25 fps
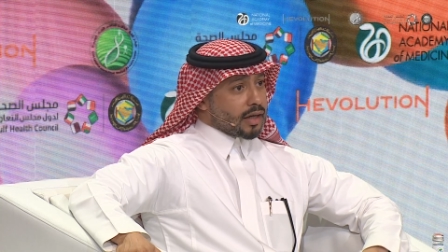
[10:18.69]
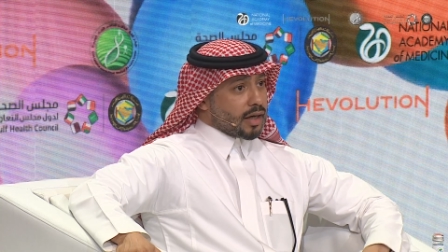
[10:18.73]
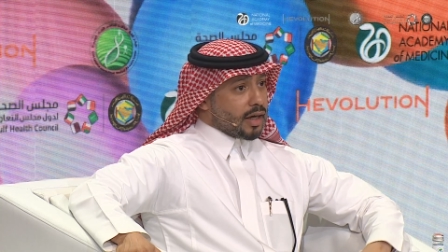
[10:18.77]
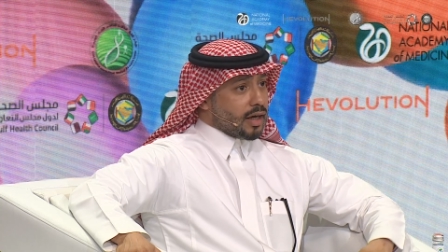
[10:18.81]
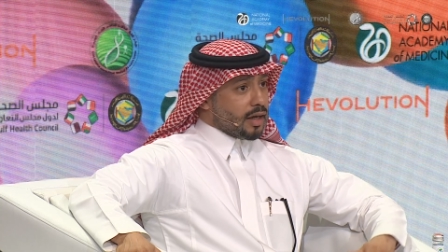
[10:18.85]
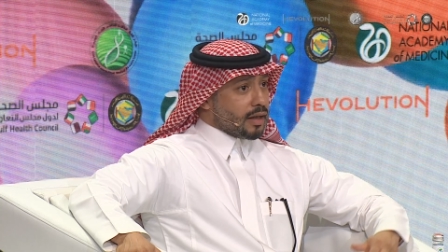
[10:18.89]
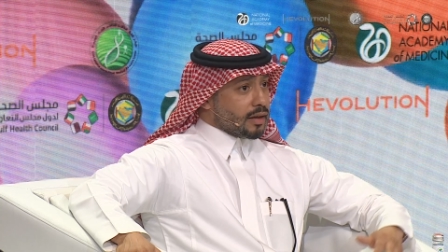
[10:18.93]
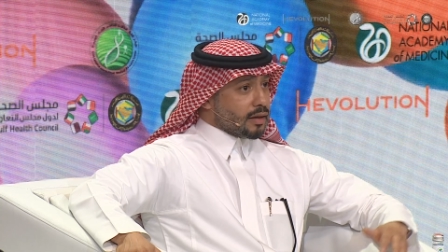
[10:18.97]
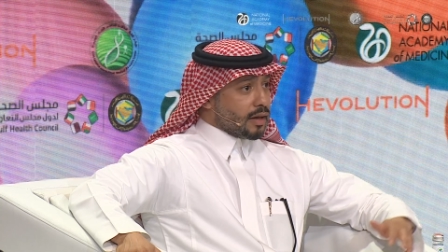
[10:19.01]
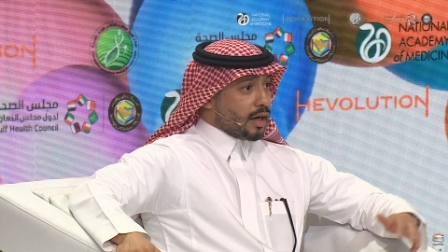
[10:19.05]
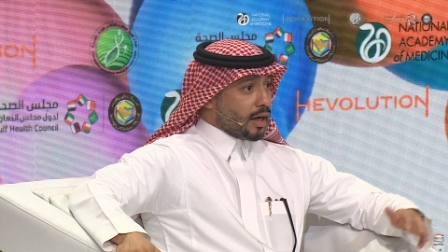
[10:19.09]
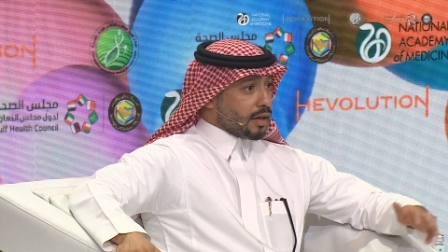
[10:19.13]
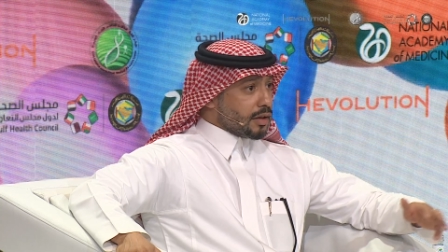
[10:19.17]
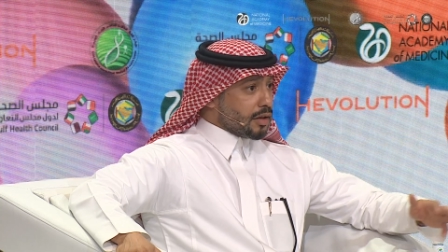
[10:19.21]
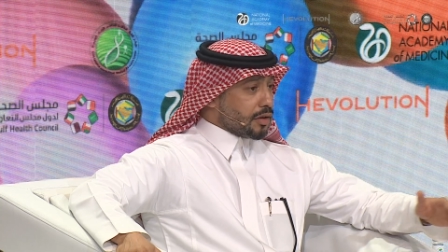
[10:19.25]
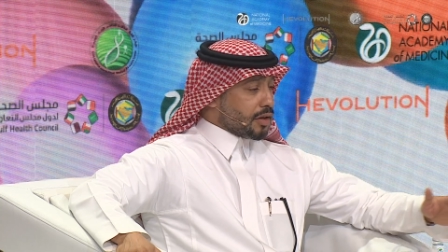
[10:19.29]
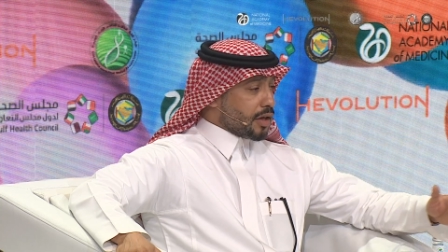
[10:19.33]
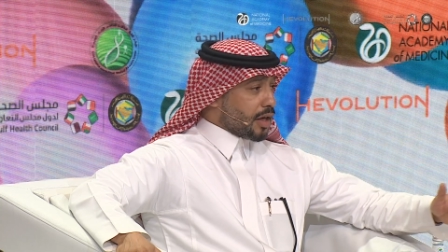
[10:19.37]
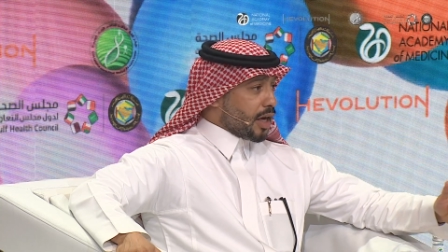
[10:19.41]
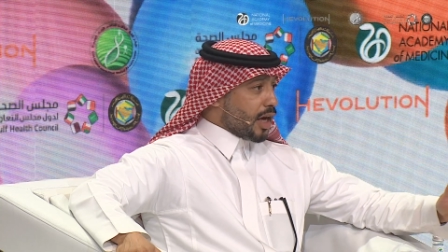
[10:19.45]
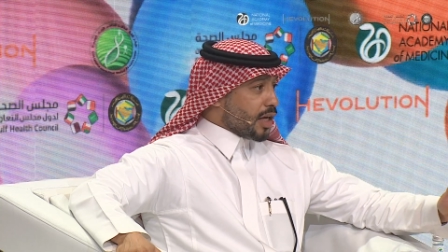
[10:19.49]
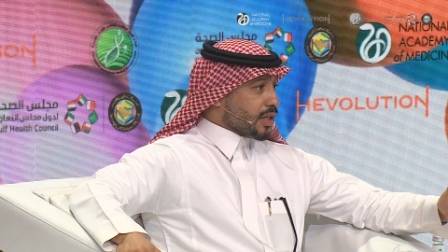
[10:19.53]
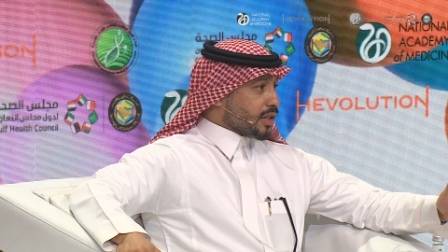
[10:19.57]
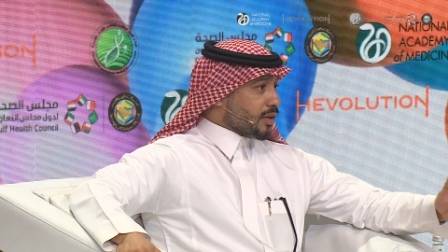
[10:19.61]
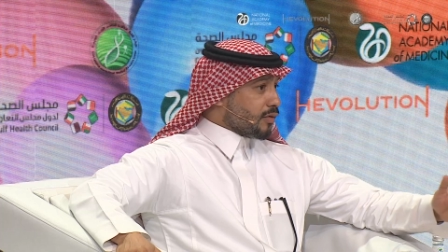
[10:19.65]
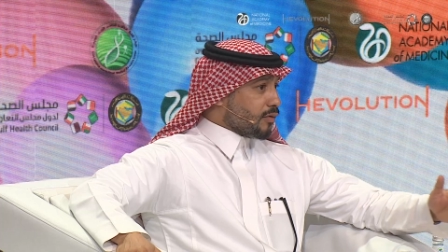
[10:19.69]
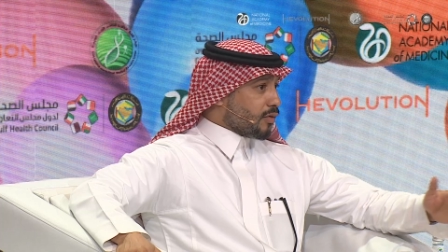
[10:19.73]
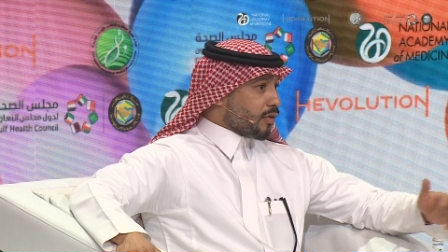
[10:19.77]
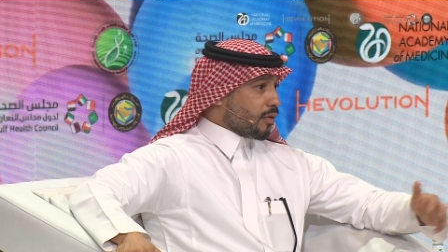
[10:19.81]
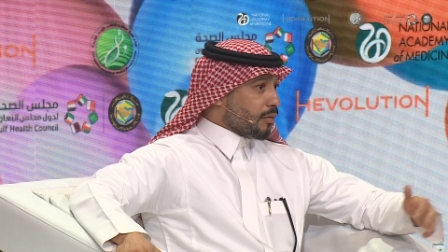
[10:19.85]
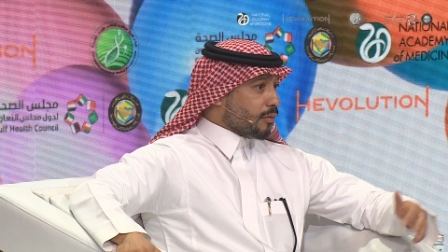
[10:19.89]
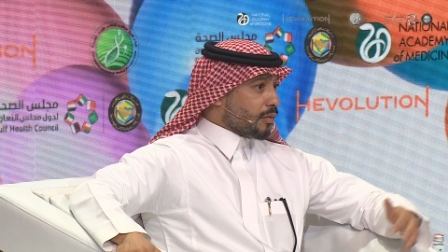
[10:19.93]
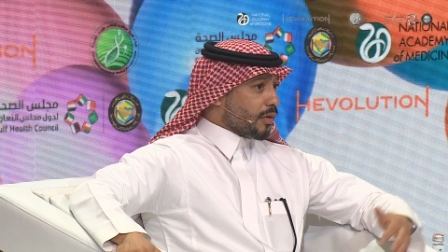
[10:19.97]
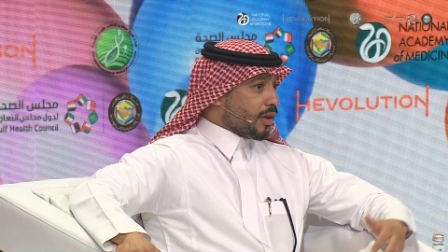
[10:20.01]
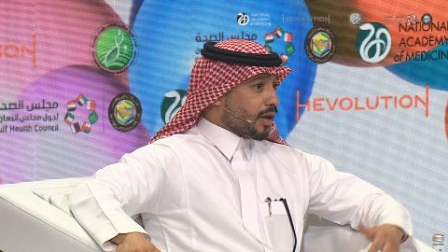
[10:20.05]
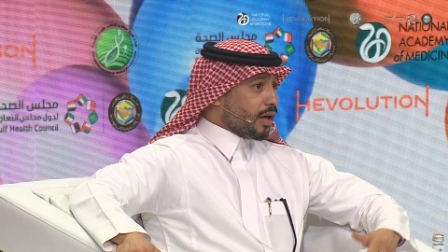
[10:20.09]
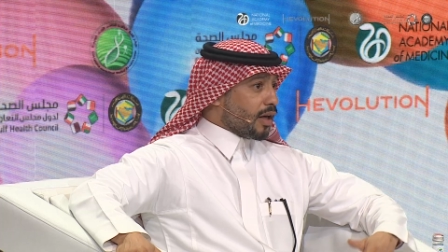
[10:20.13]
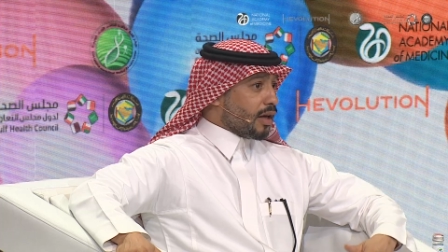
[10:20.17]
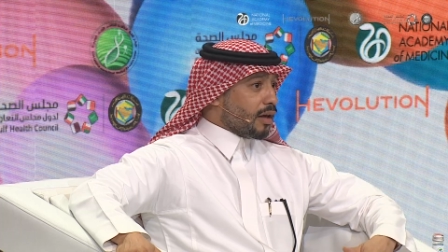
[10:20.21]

and high dedication from the